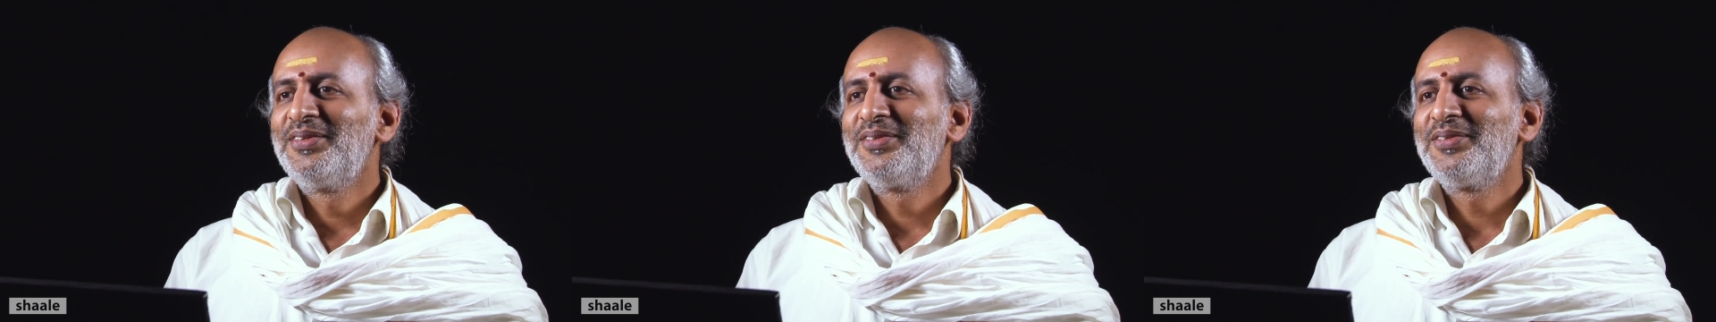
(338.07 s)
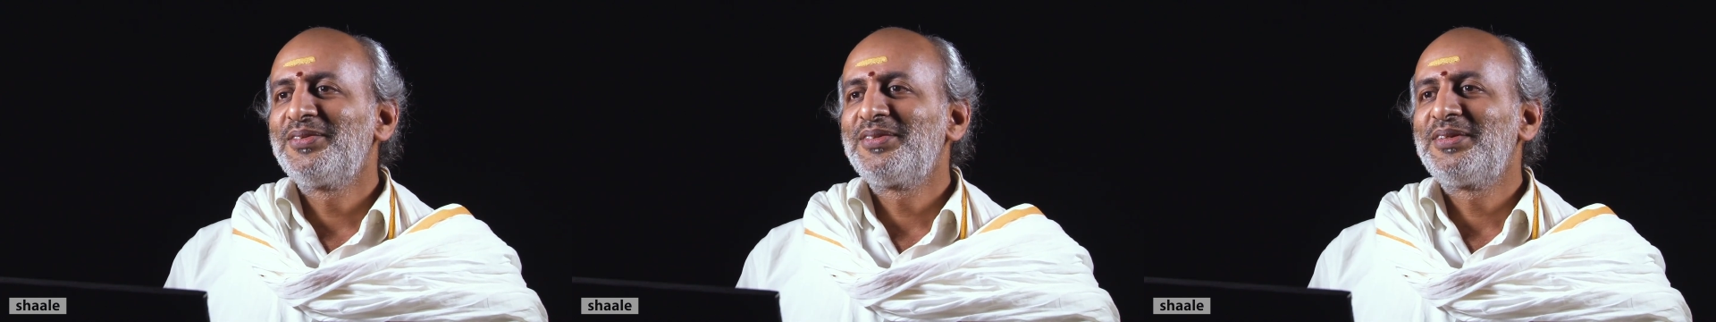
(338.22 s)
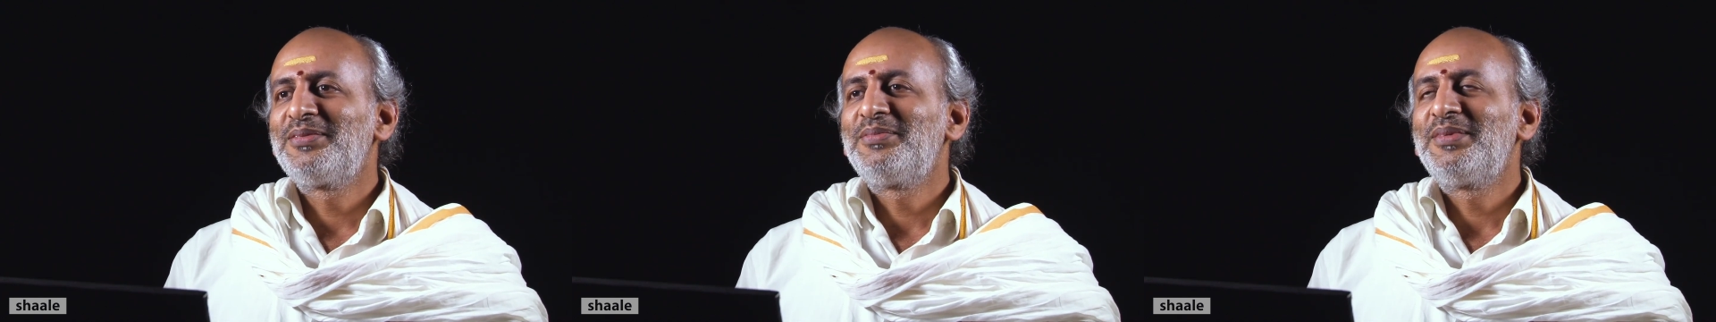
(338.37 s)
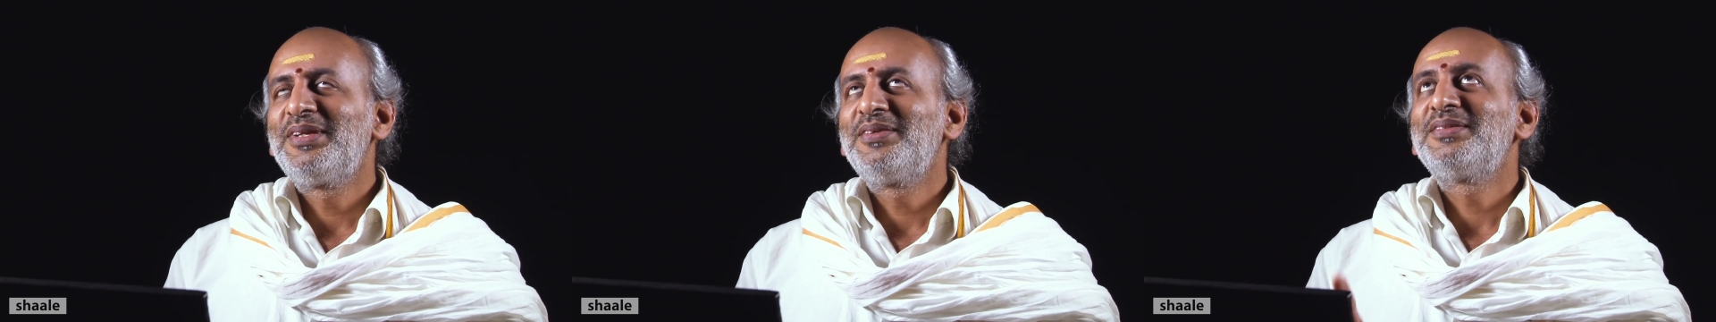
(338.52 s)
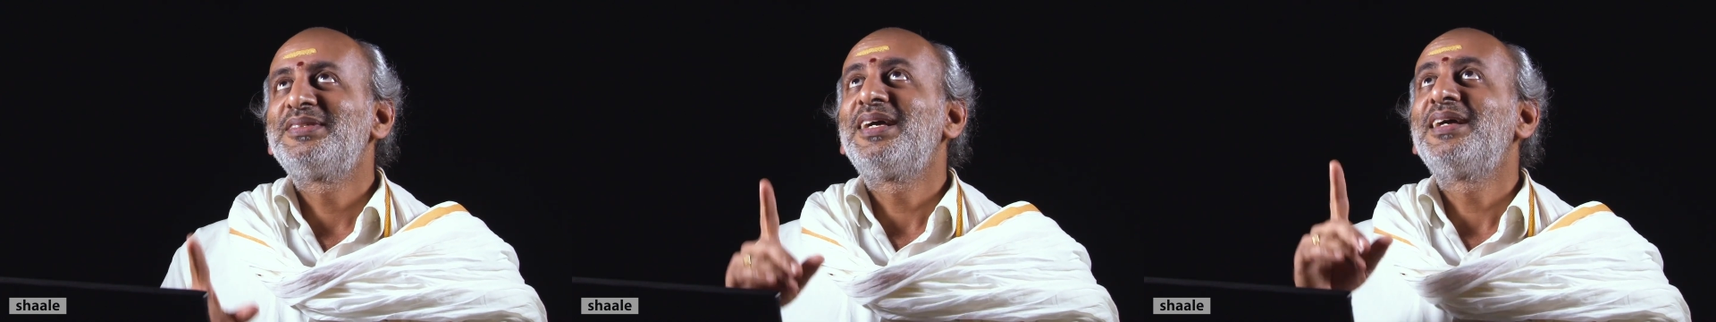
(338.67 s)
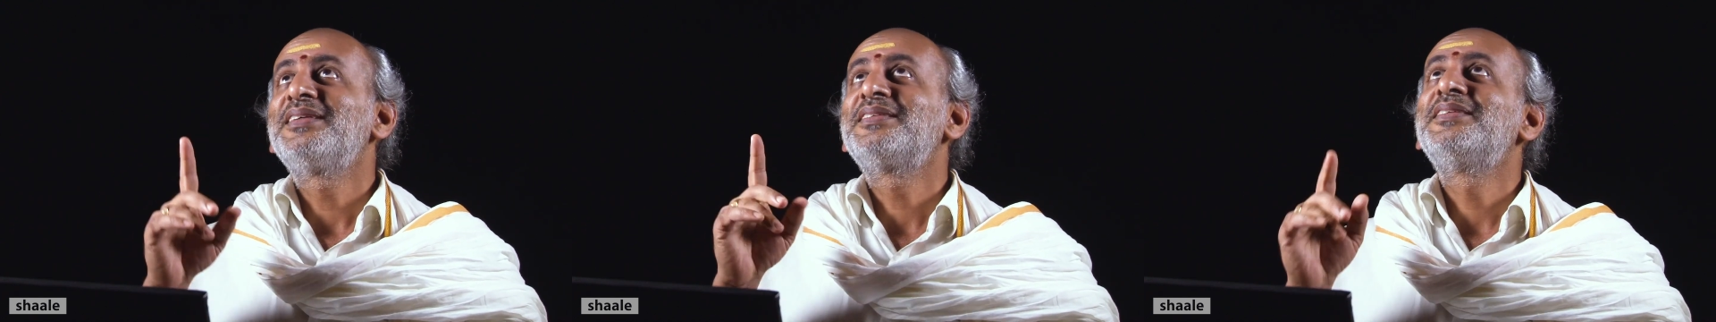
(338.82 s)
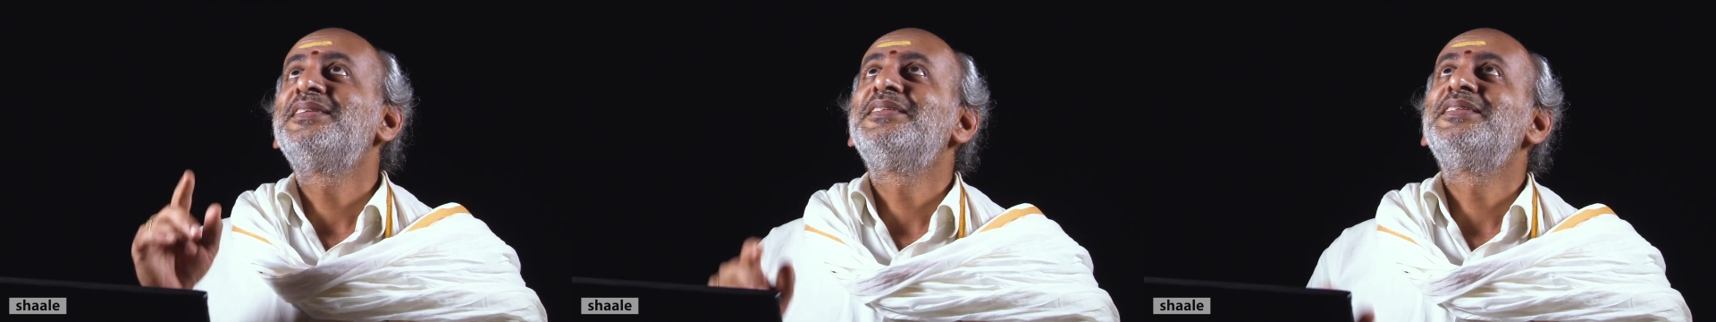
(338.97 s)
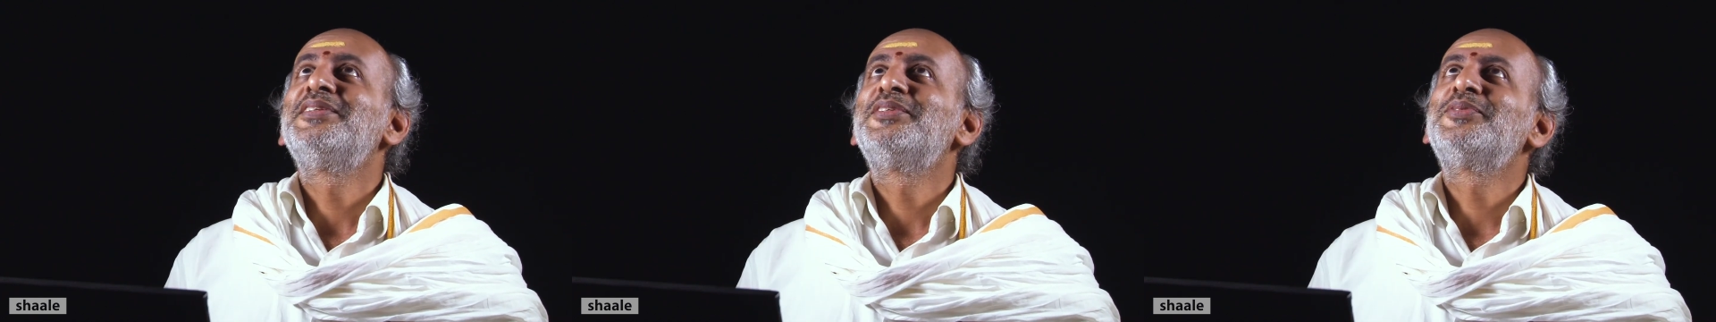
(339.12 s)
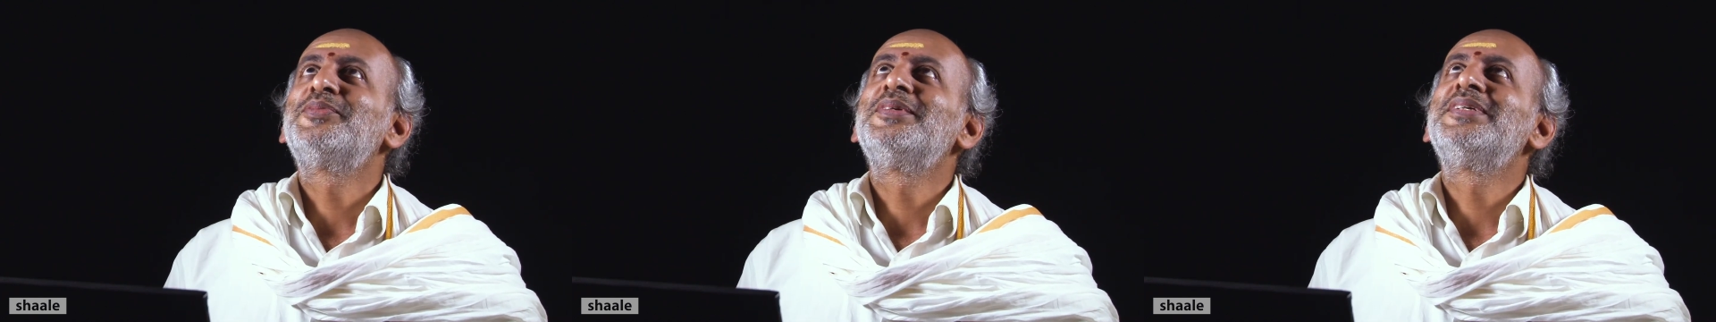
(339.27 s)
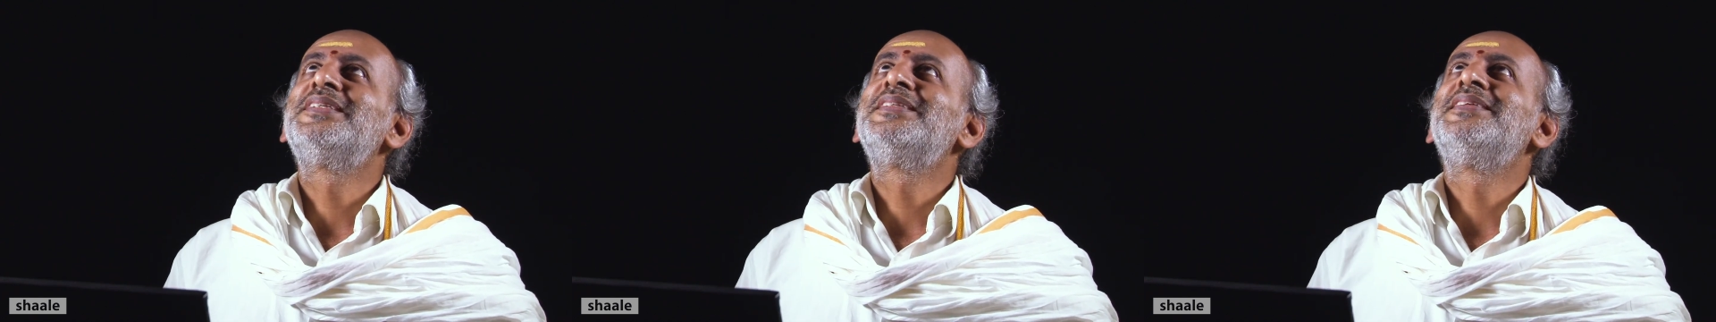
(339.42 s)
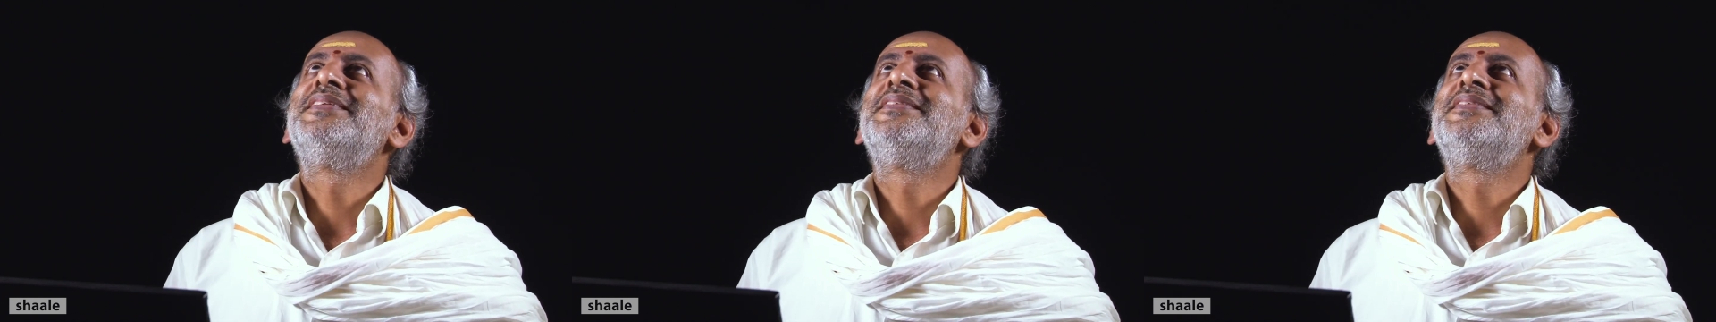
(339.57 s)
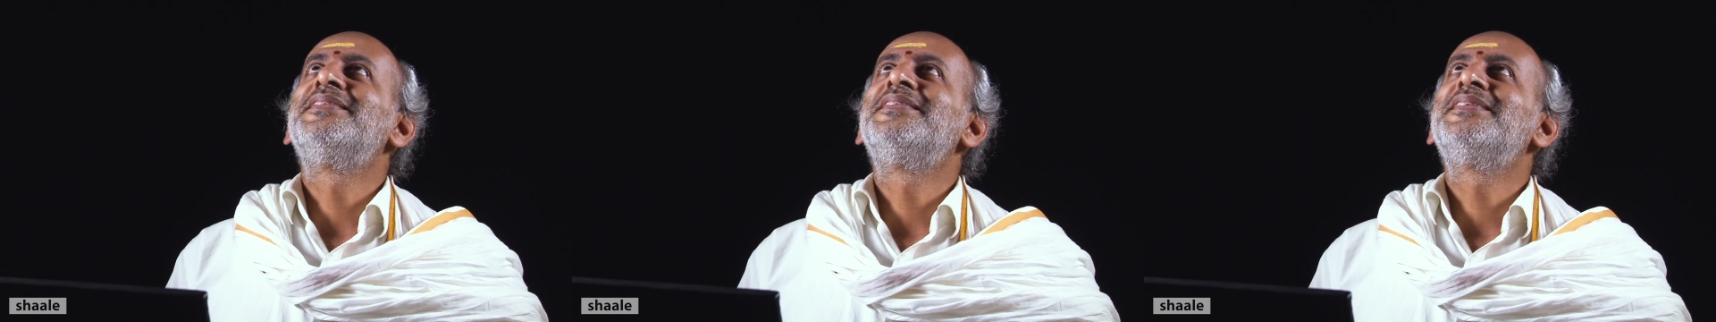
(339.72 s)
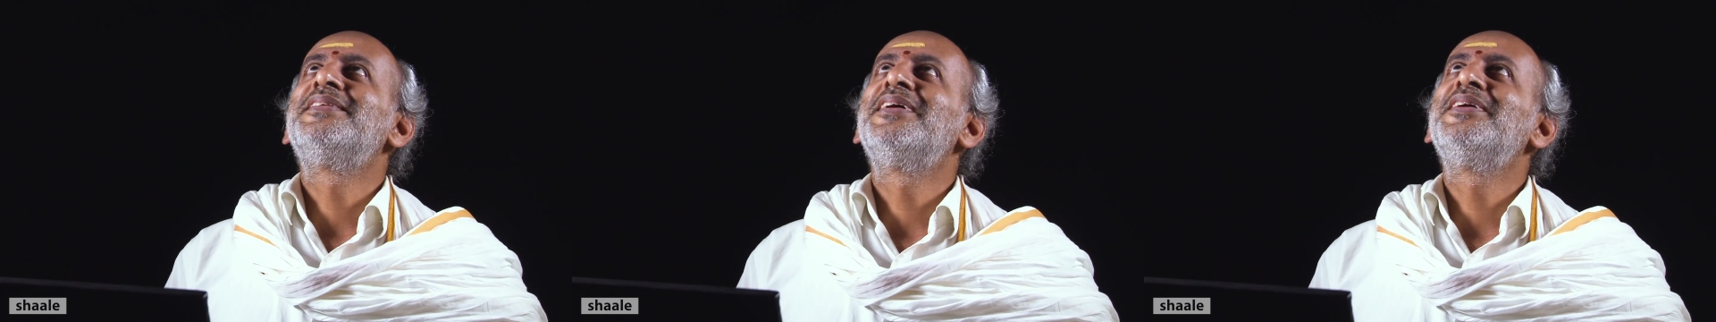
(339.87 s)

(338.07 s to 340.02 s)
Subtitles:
so somebody was asking this question,